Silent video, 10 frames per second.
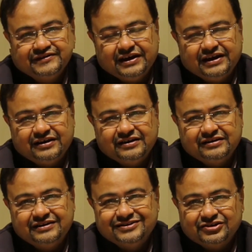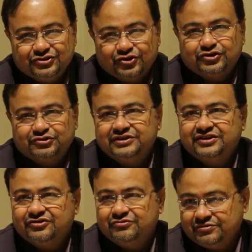And there's a source
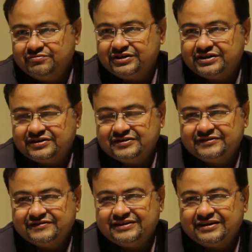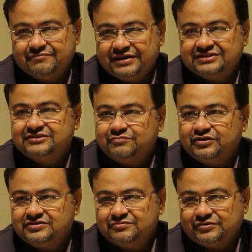within a human being that makes it
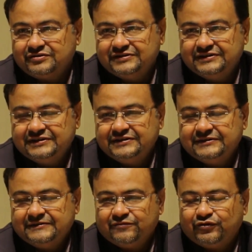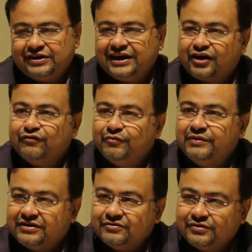possible. For lack of a
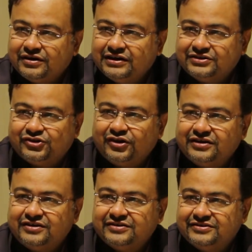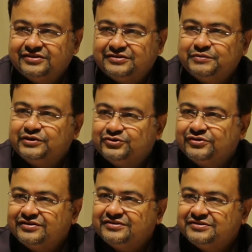better word, let's call it the
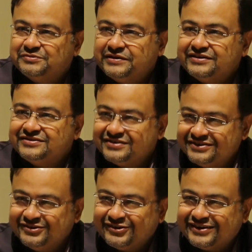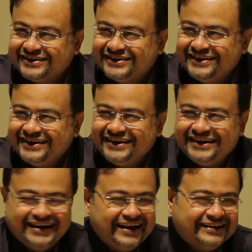spiritual space. Okay.
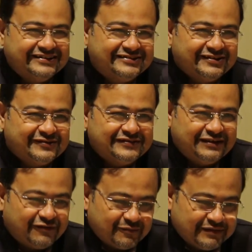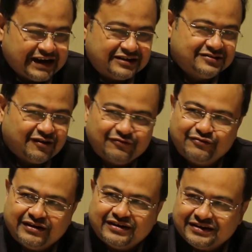And so from that
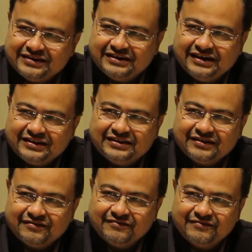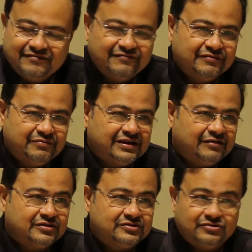software, I think we
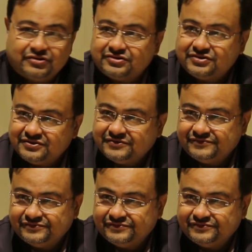become a source.